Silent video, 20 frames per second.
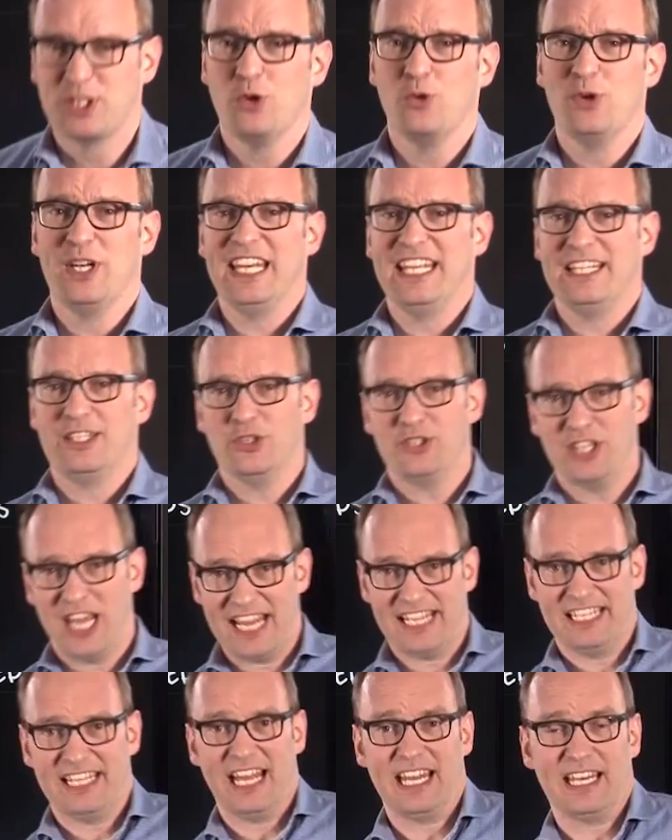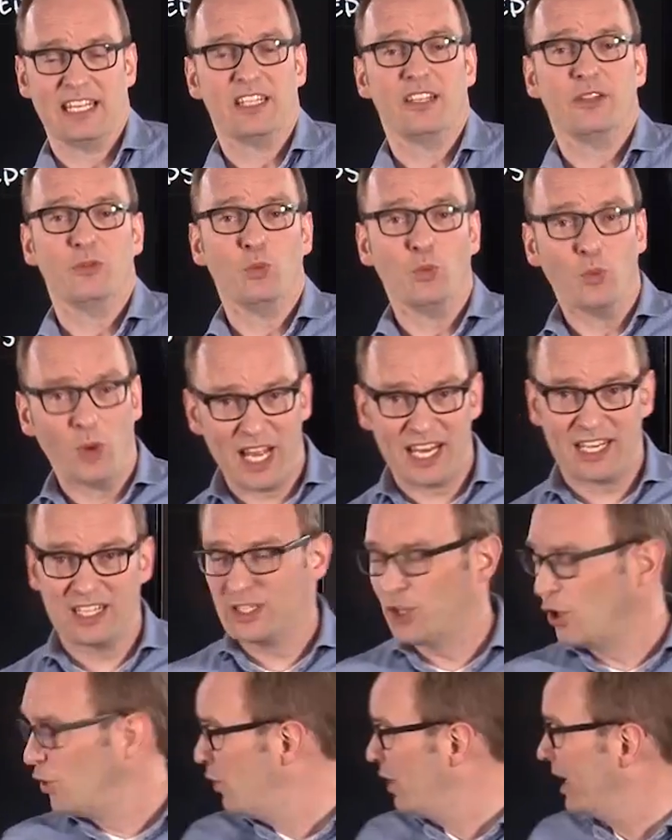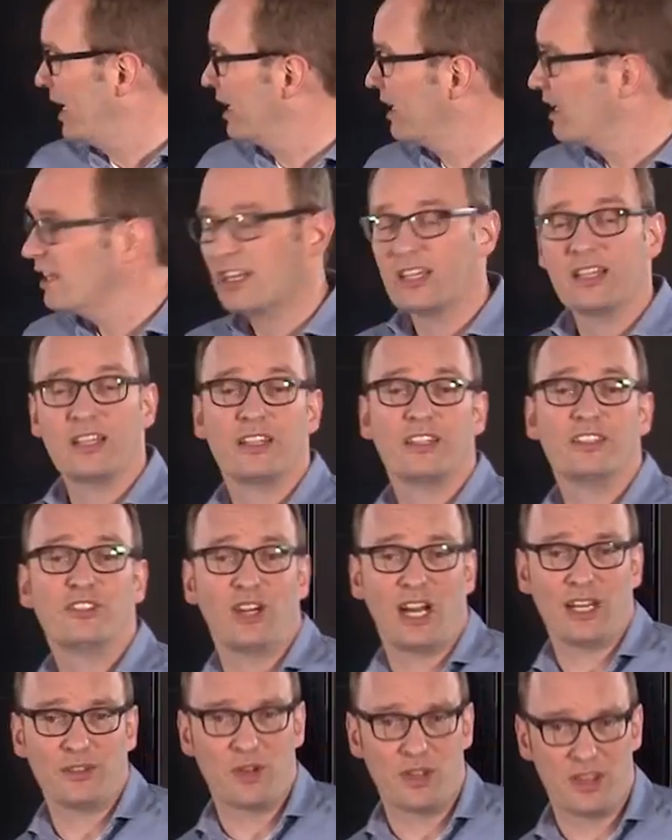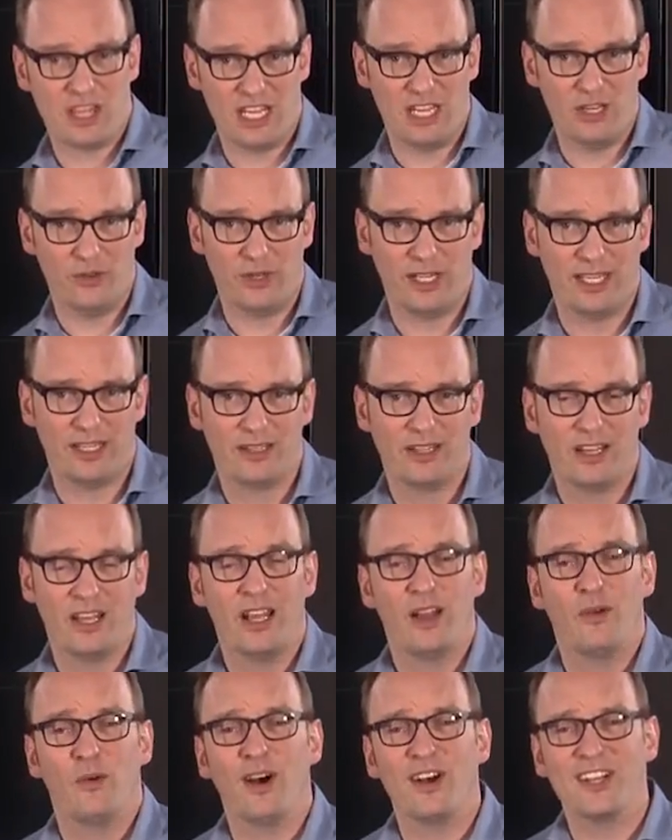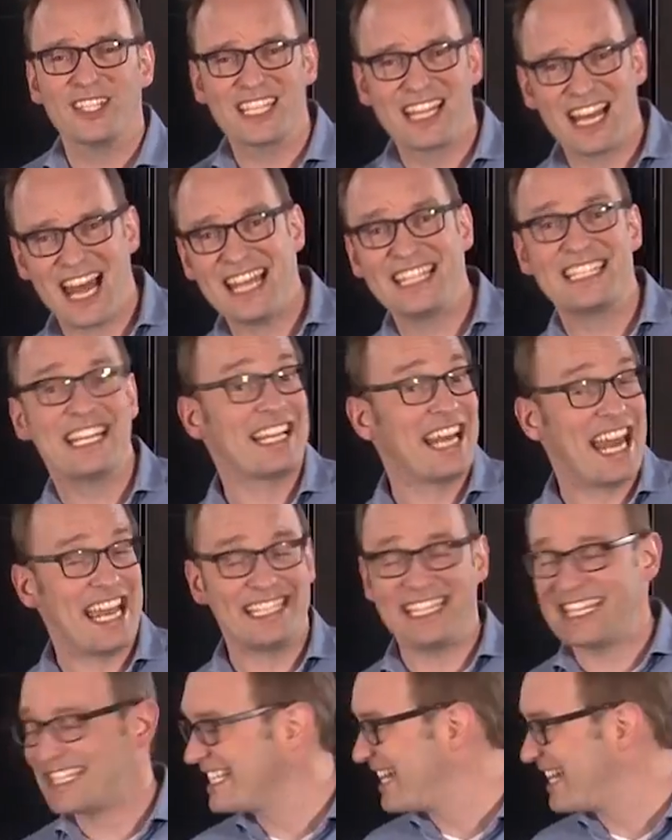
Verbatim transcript: do we need to take then when doing grounded theory? Well, as Glaser later